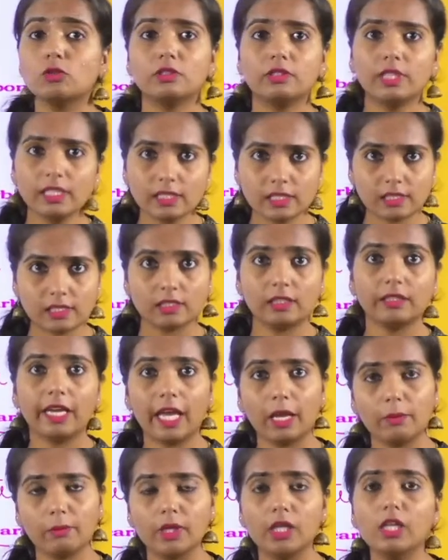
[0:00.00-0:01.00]
this
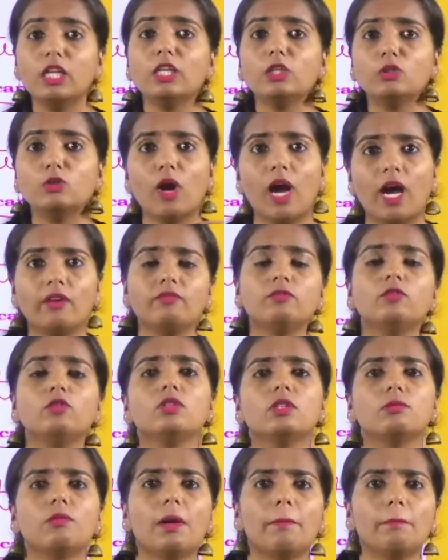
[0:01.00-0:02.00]
table you have to
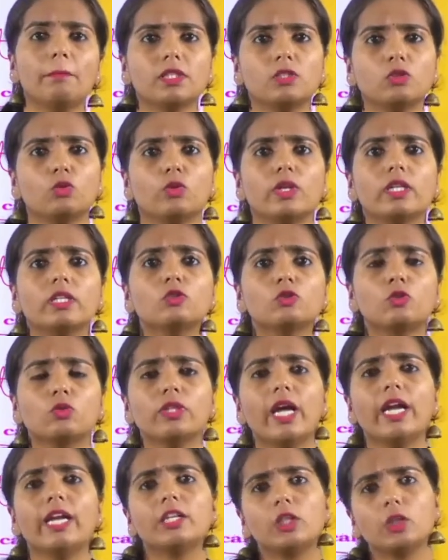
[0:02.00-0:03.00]
remember, students, so
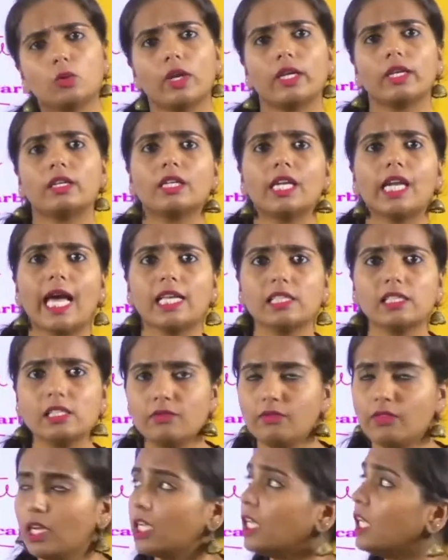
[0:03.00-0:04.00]
that you can
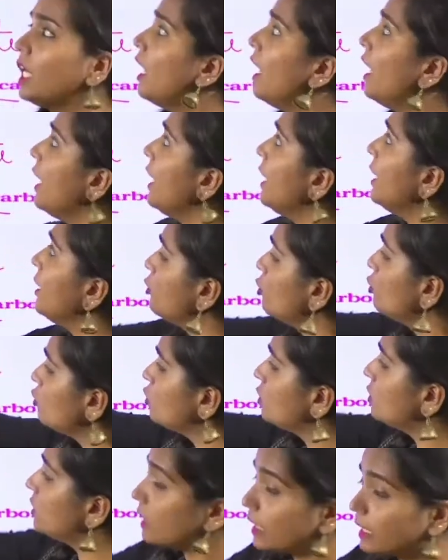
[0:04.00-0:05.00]
classify into
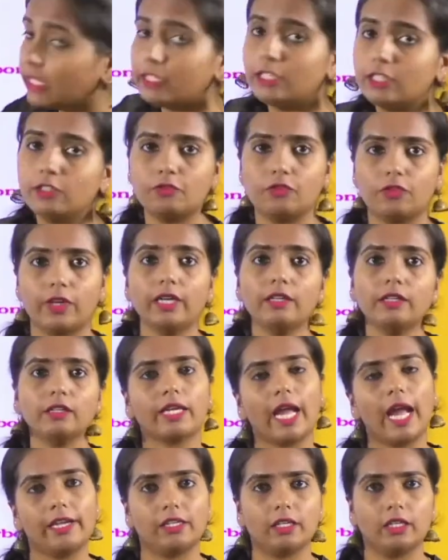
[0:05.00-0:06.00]
three different
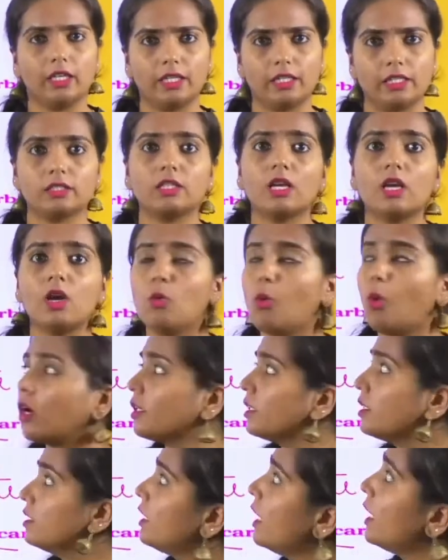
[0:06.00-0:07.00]
categories. What
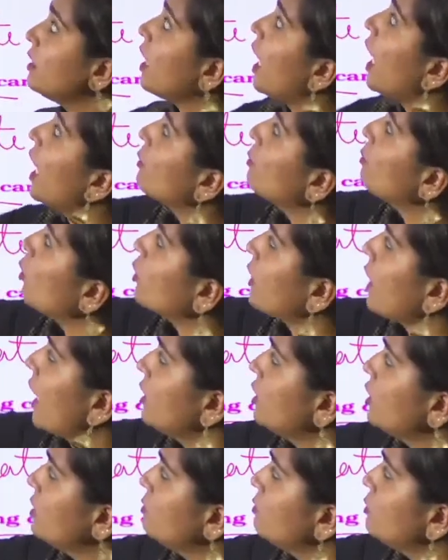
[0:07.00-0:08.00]
is that? Our
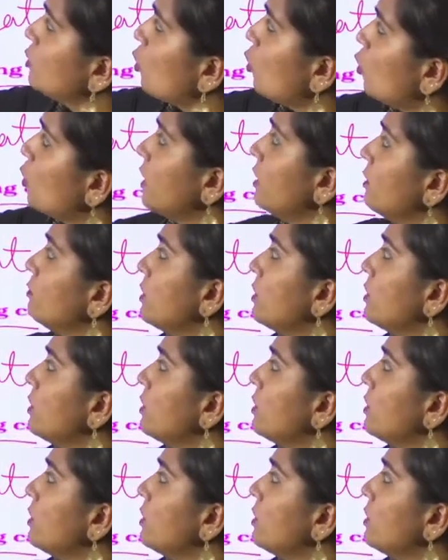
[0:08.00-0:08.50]
potassium, sodium,